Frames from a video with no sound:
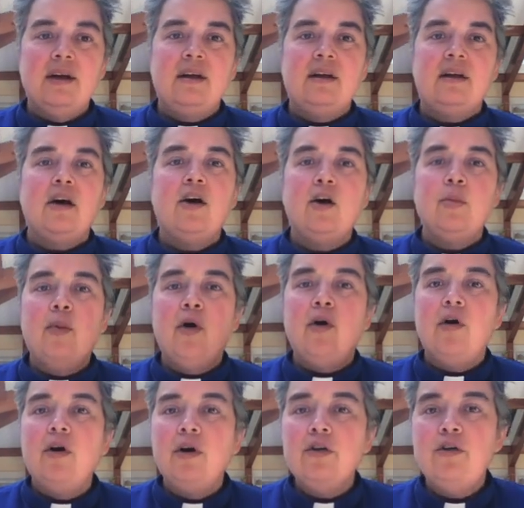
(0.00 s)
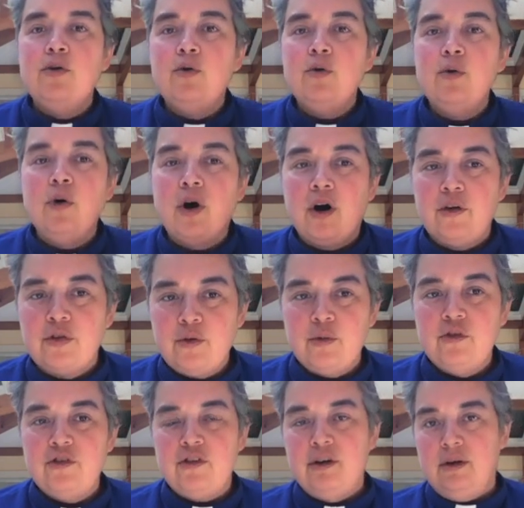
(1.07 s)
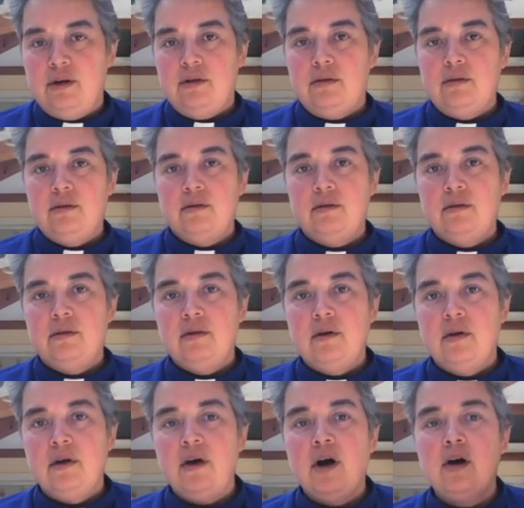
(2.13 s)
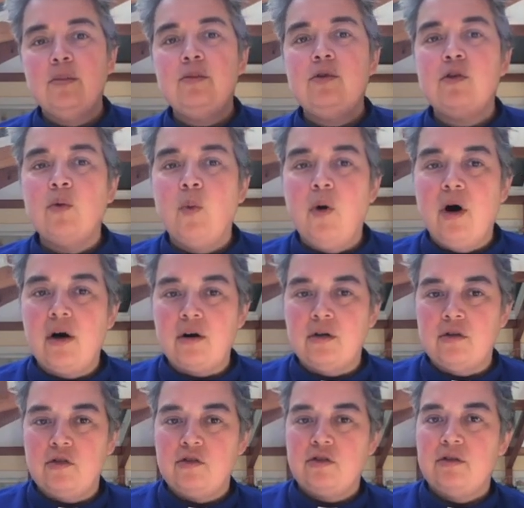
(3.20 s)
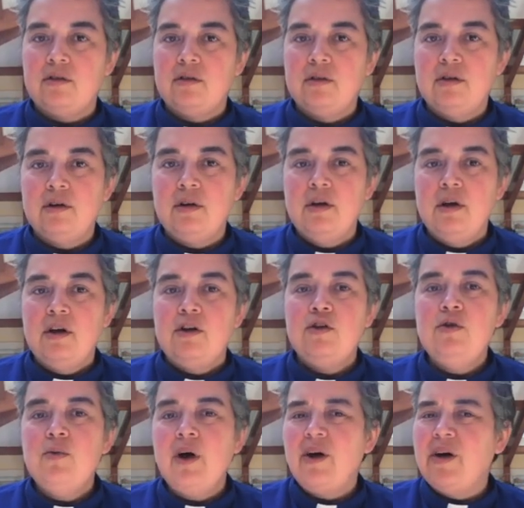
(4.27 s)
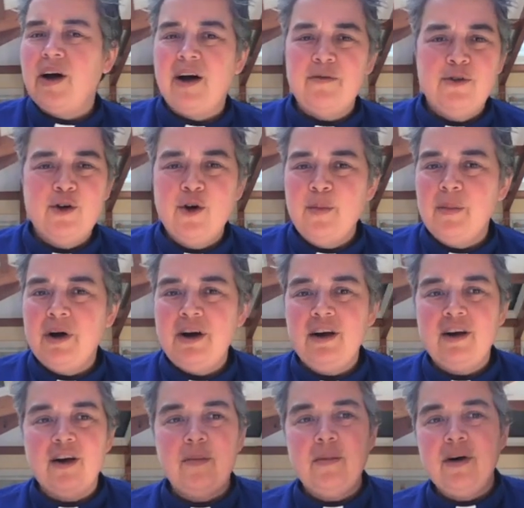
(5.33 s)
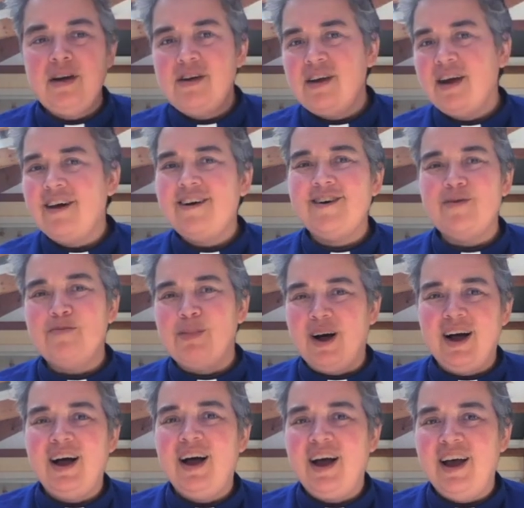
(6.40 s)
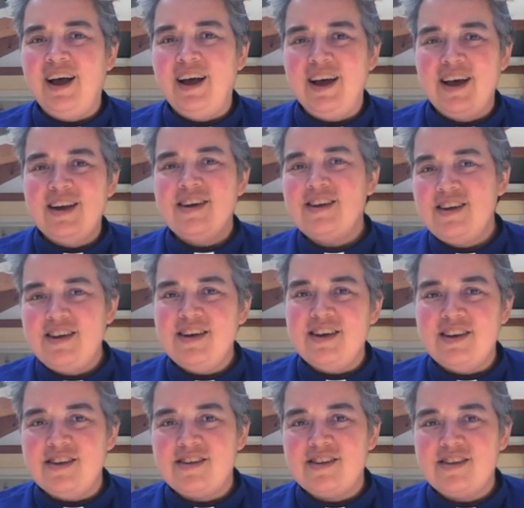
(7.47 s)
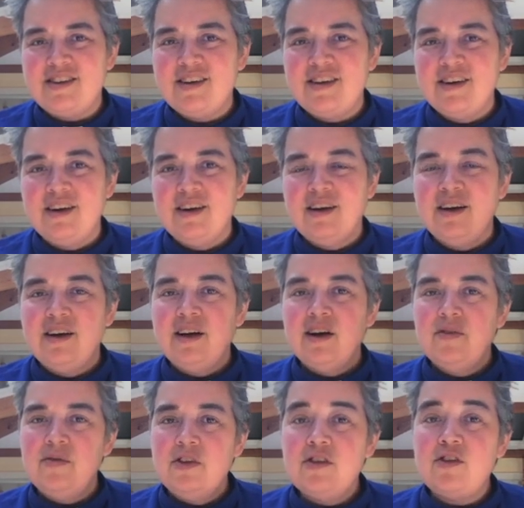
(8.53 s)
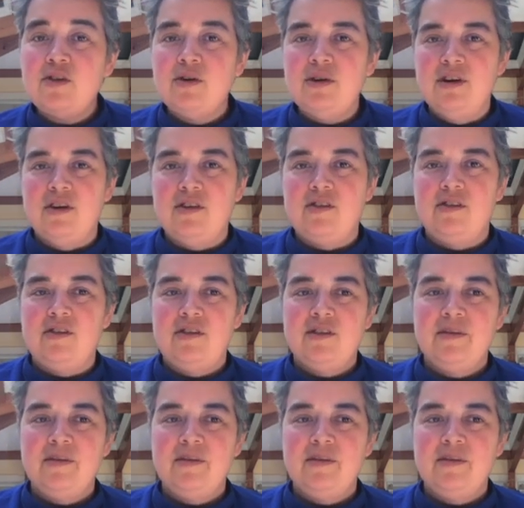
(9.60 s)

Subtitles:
"Come, all you who are thirsty, come to the waters. You have no money, come on down, buy and eat of this goodness.